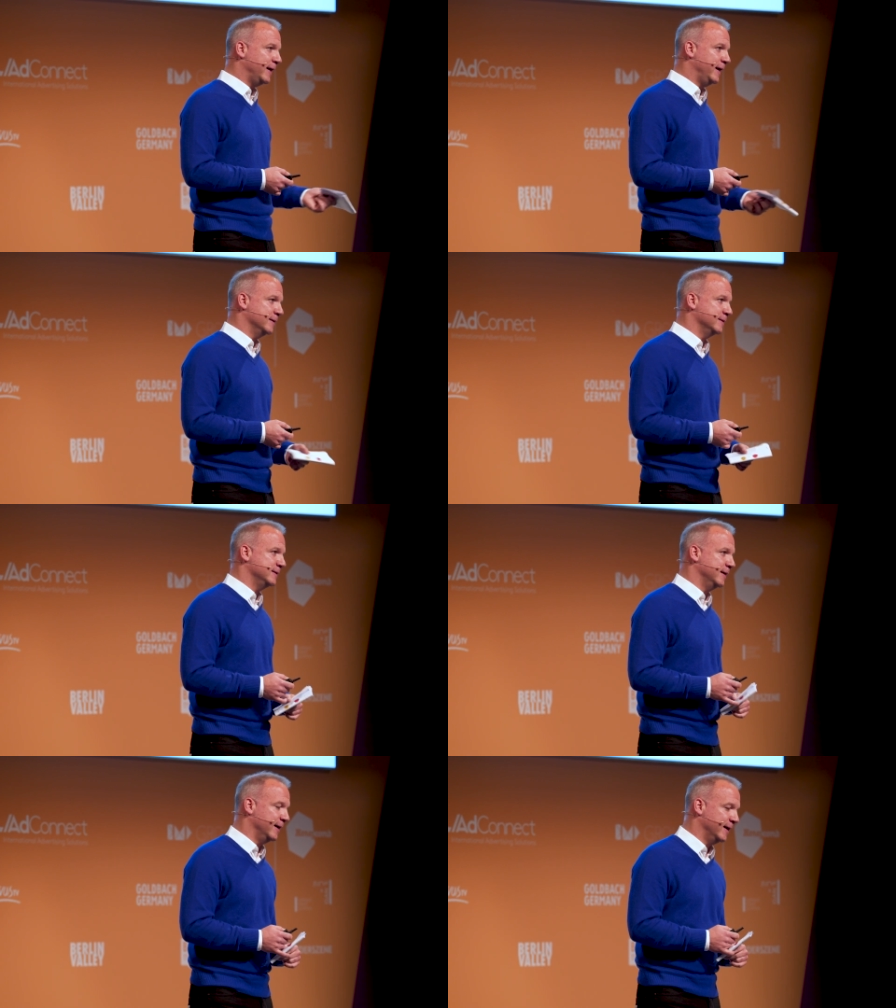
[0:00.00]
And
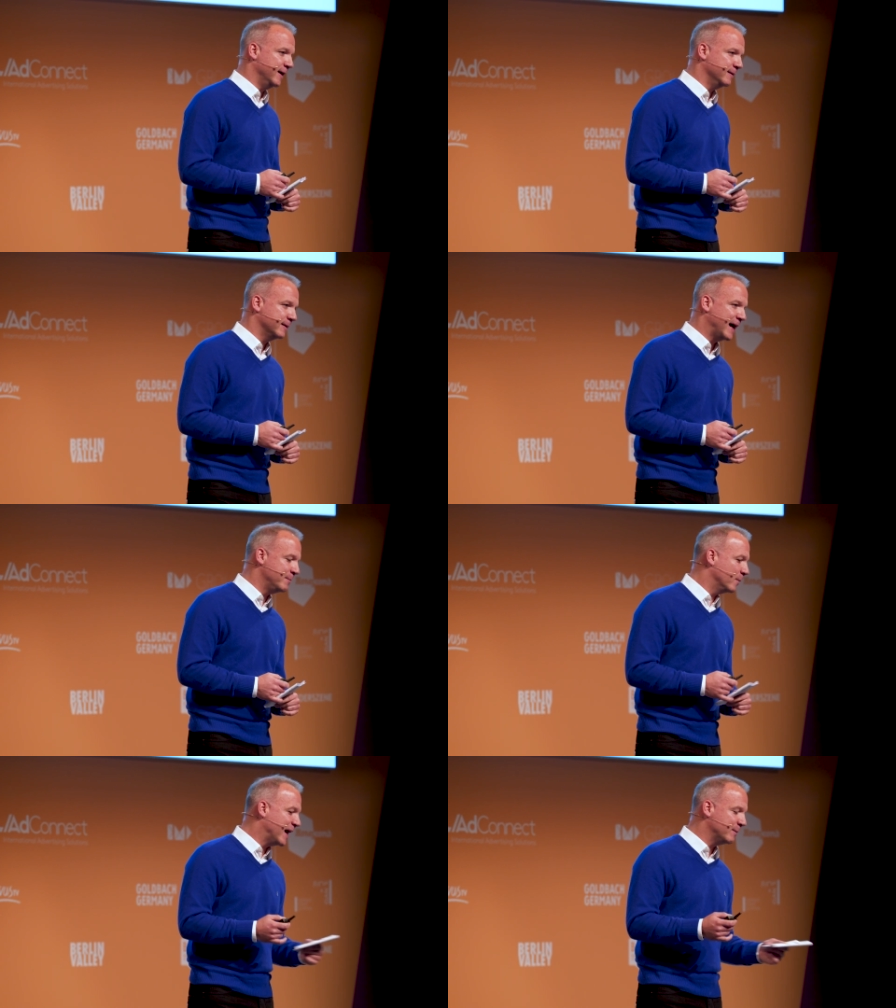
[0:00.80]
uh,
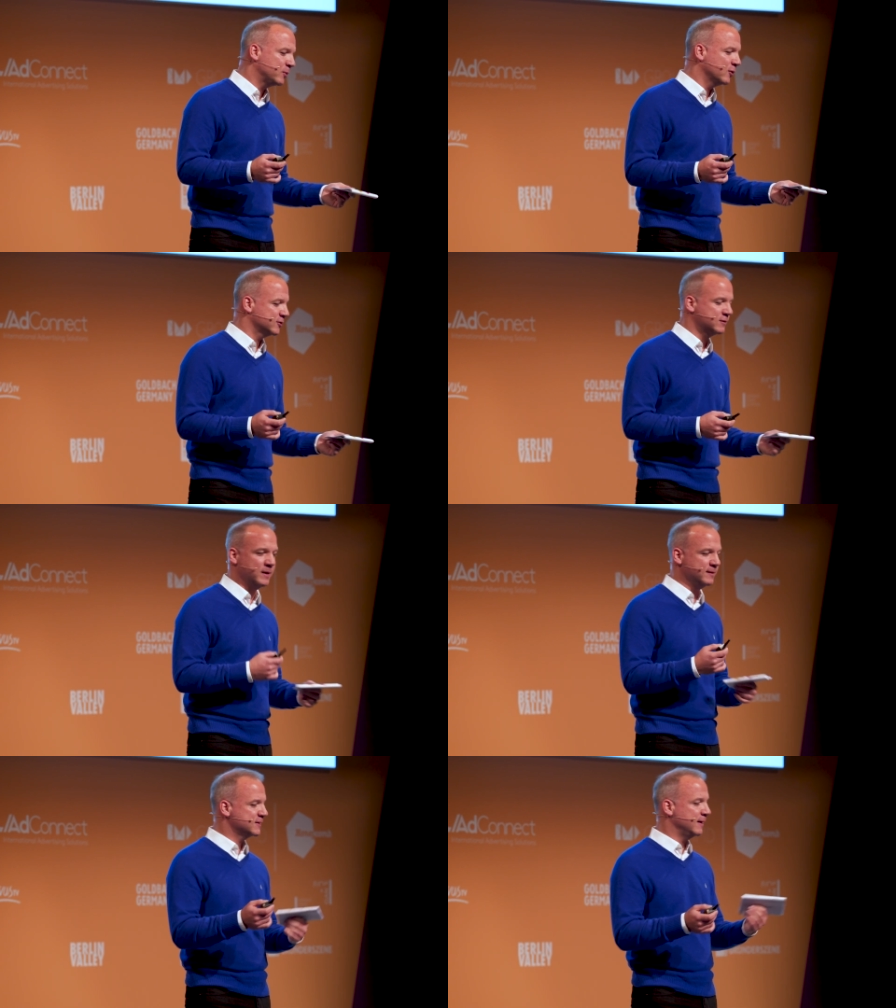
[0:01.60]
I'm, I'm, approached
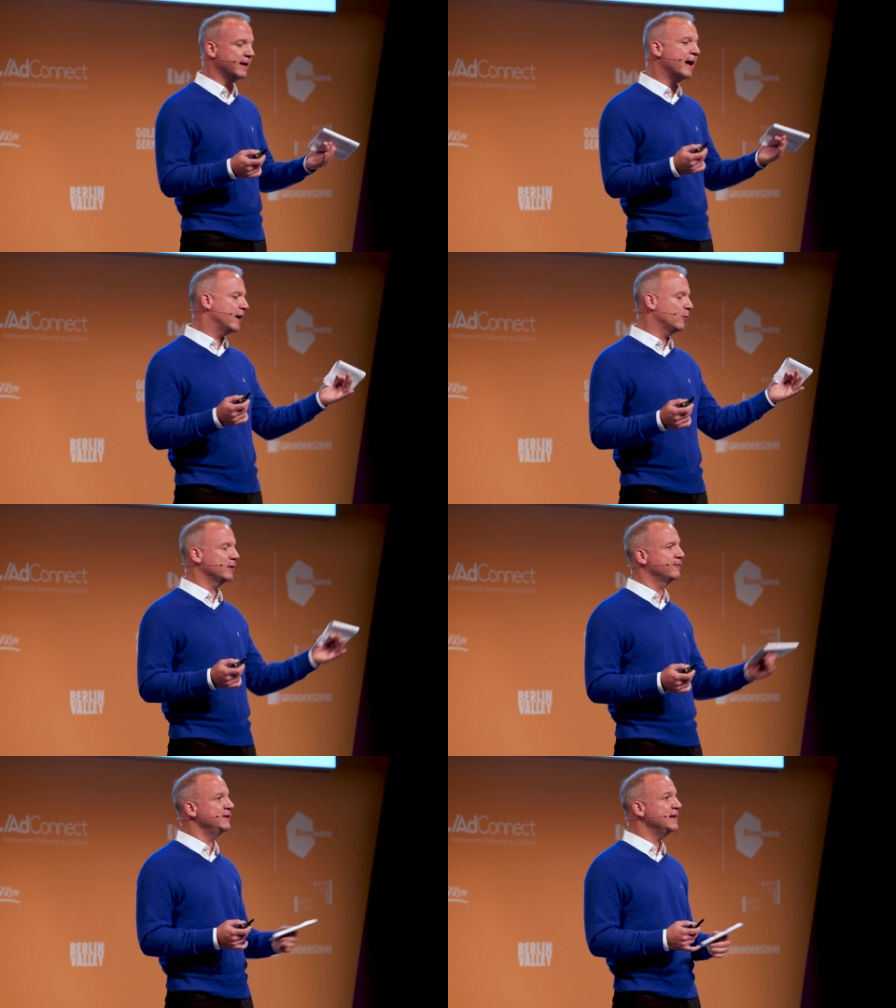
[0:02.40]
when it's like, ah, I
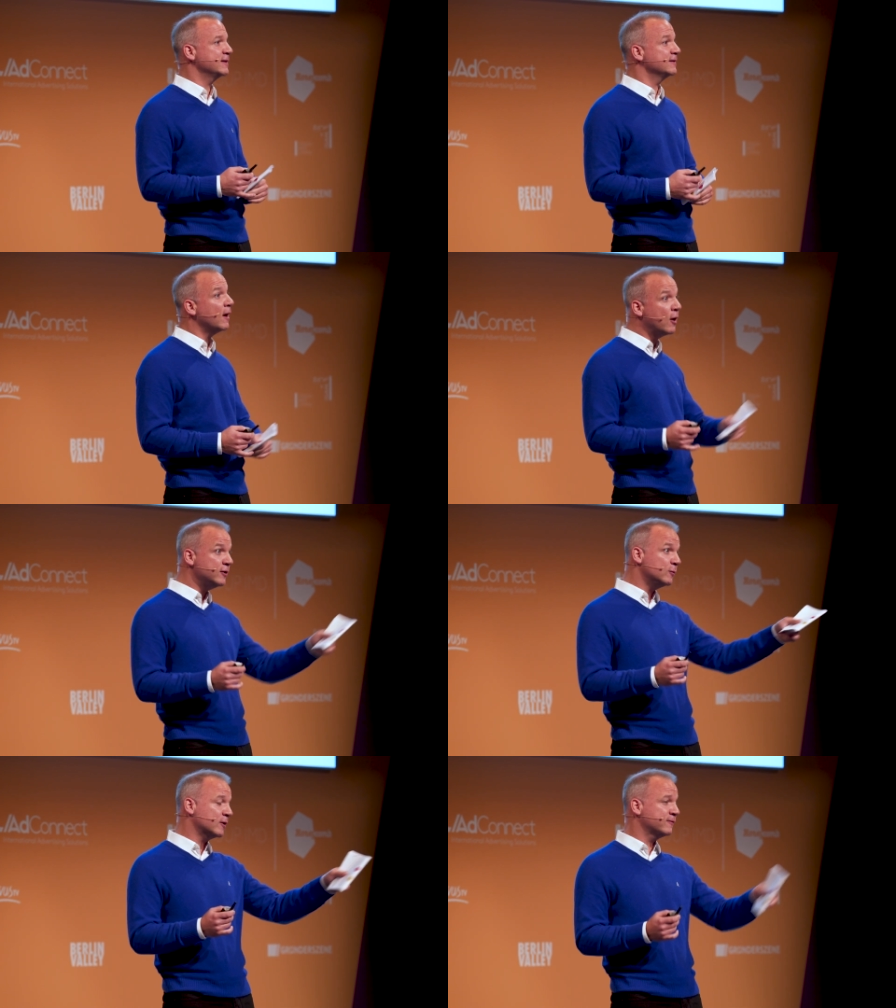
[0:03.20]
work for Deezer, and say, oh,
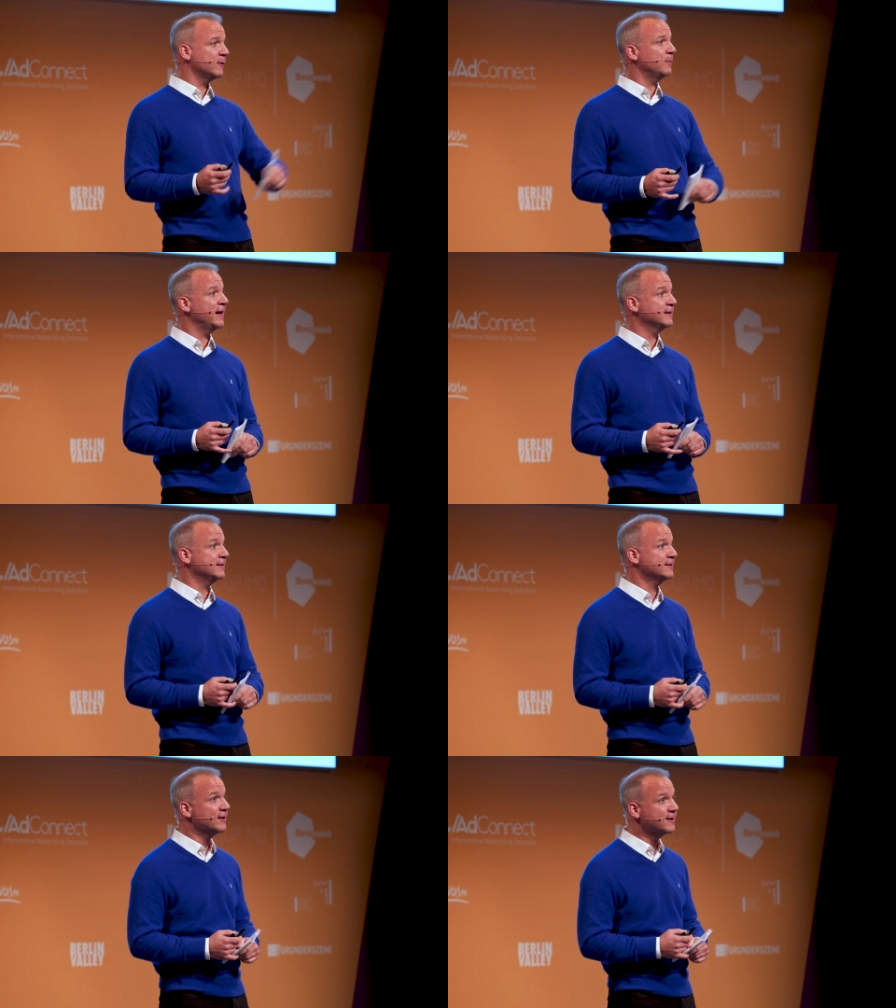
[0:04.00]
you work for the bikes,
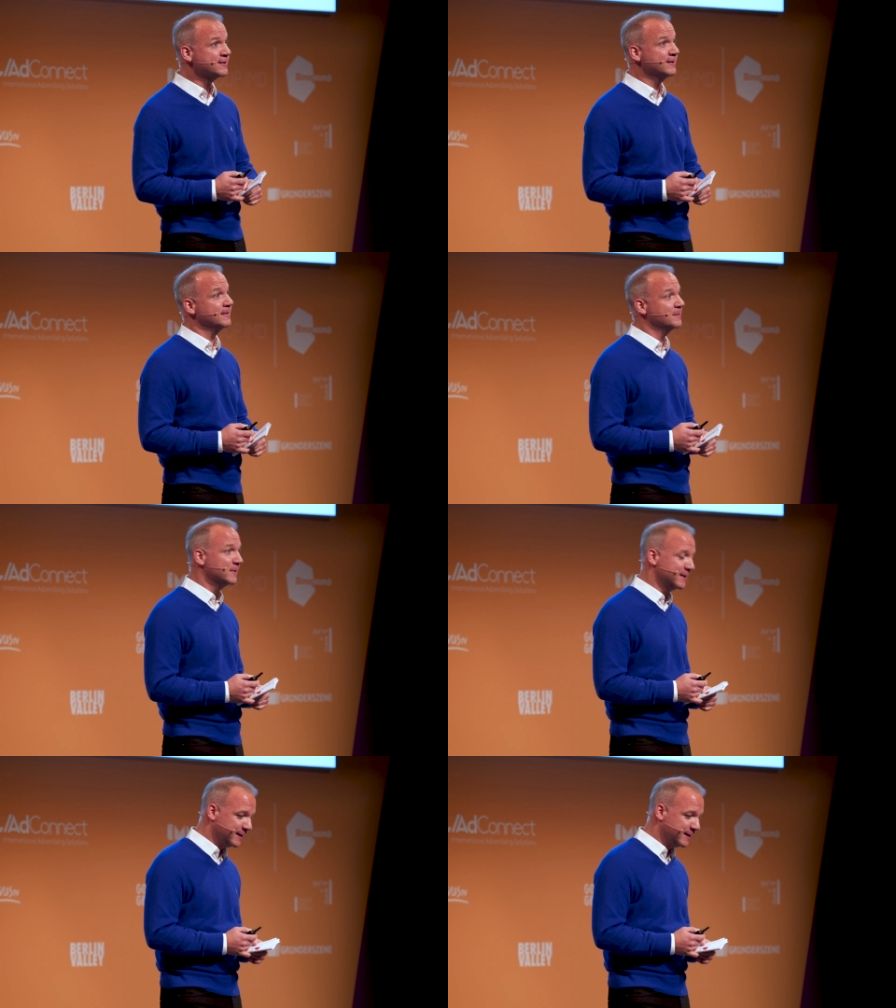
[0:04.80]
that's awesome.